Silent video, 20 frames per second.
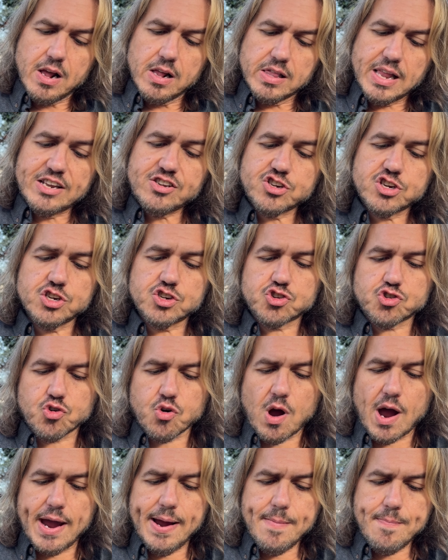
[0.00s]
Let's just
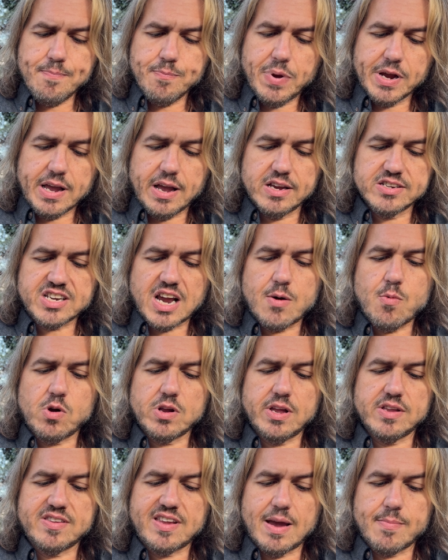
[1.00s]
try it, because I
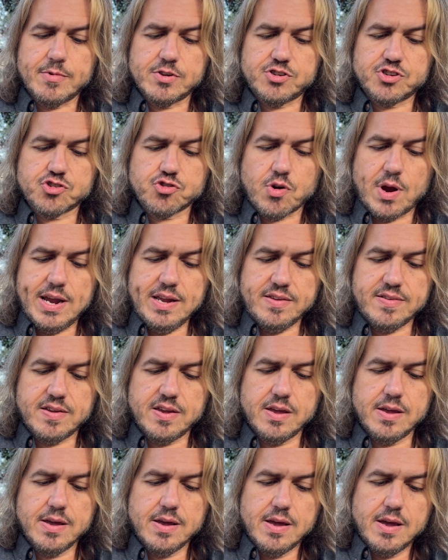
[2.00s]
want to demonstrate
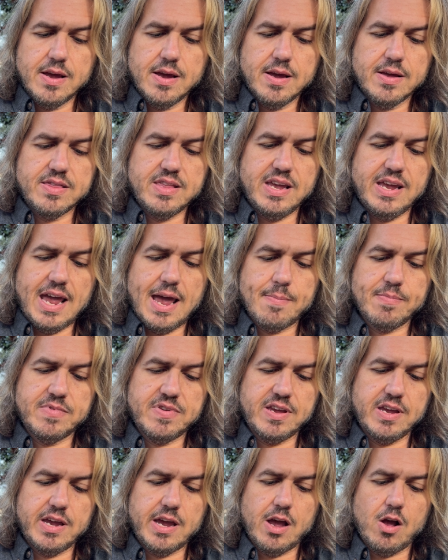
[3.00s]
the
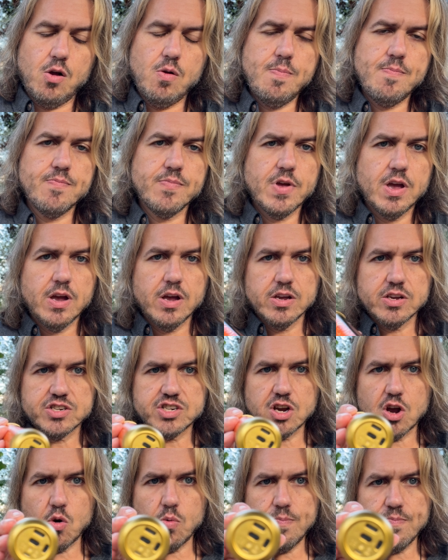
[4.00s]
MTL.
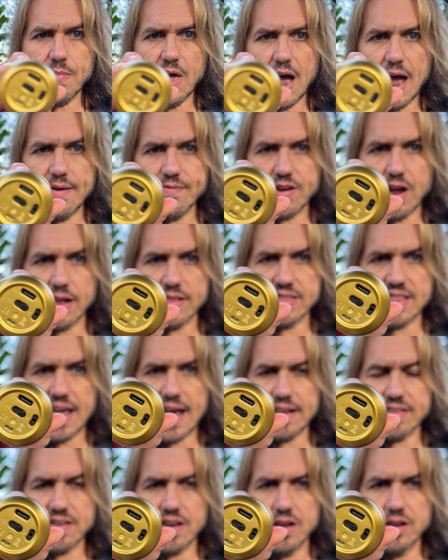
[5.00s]
So I've got
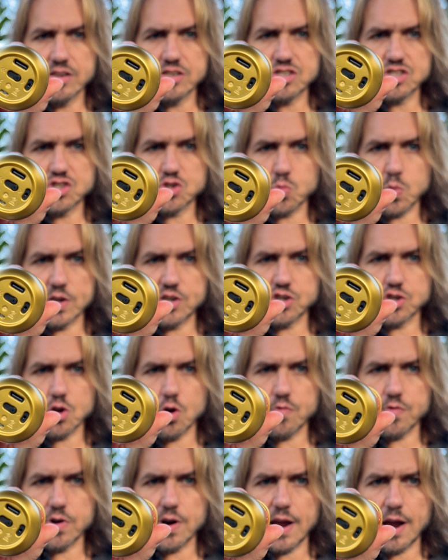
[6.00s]
that switched
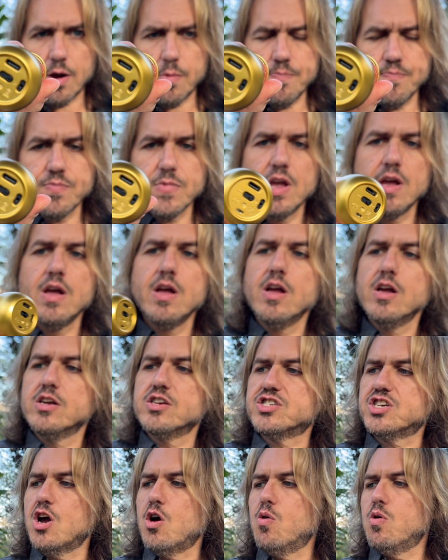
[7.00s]
over now.
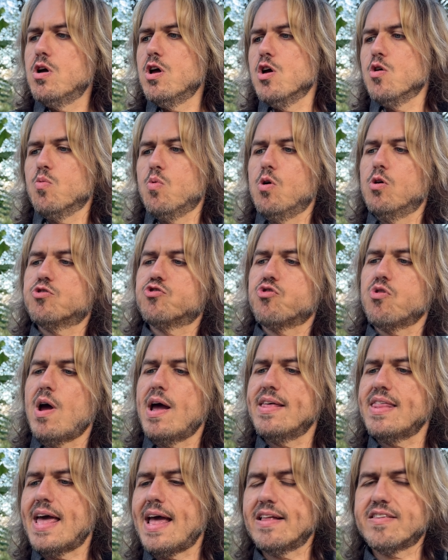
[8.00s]
So we'll
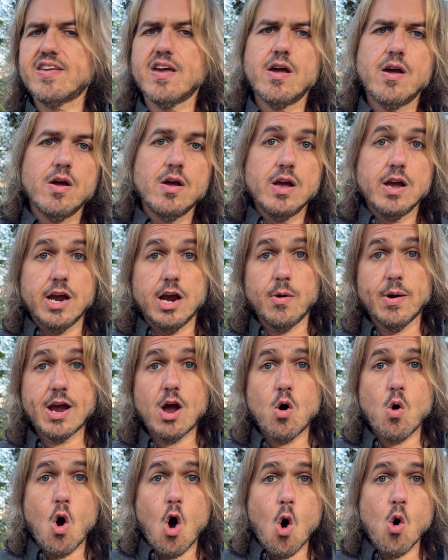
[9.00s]
try that. Here we
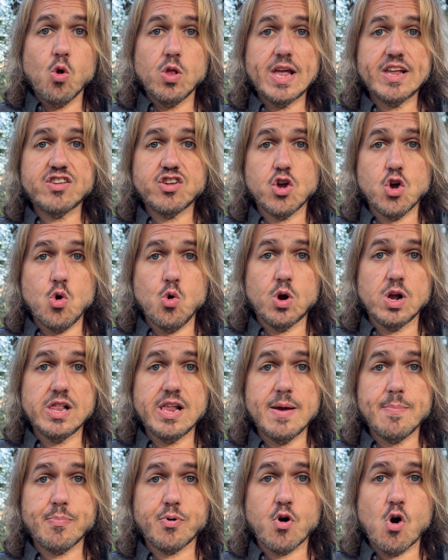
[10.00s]
go. Olit
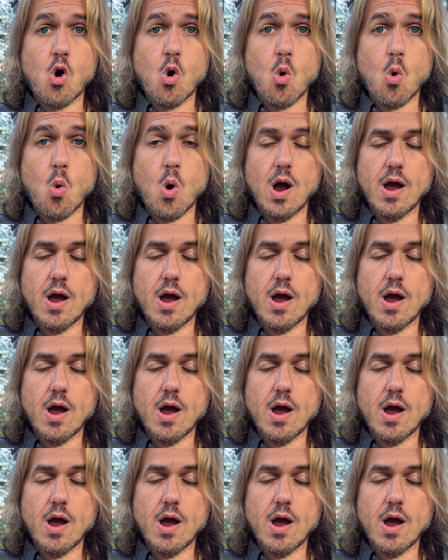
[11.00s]
HookaLit Pro.